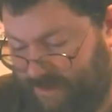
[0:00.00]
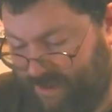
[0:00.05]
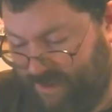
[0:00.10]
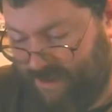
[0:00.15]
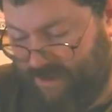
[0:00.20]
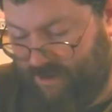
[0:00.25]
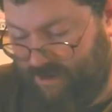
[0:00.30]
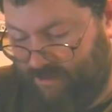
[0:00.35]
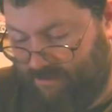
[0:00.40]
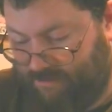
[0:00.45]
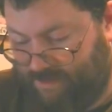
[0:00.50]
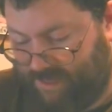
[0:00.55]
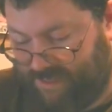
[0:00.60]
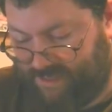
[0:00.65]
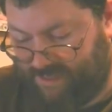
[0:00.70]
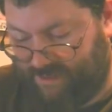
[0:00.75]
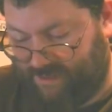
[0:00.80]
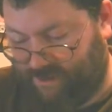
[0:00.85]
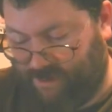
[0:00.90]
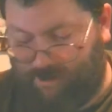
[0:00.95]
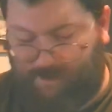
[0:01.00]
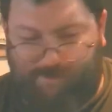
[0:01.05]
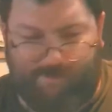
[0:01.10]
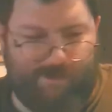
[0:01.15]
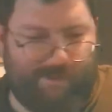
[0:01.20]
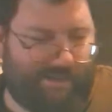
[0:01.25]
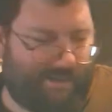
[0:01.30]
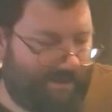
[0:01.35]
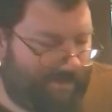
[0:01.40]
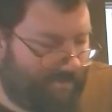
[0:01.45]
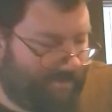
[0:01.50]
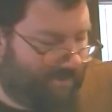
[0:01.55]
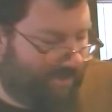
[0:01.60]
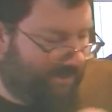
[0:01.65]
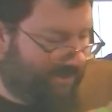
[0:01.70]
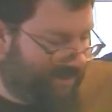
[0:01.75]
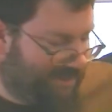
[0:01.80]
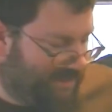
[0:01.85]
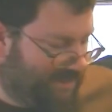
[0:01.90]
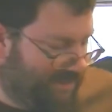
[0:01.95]
who doesn't own some
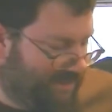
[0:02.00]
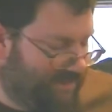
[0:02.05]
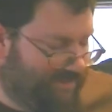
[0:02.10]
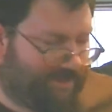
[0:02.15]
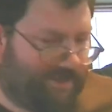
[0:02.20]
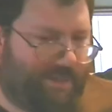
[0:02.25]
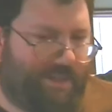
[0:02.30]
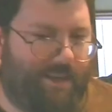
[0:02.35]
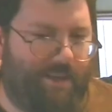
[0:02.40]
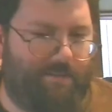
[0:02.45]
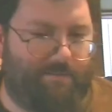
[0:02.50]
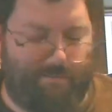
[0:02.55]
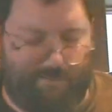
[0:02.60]
version of Steam